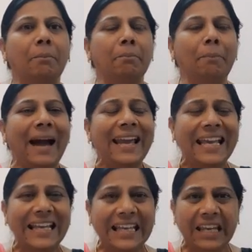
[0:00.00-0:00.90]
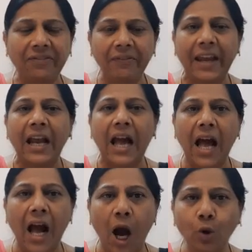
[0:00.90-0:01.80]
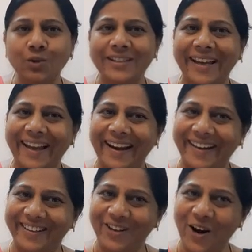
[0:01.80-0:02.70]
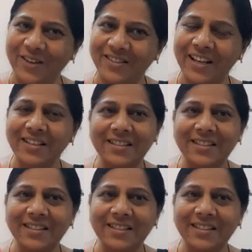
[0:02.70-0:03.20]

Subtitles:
by giving out electrons.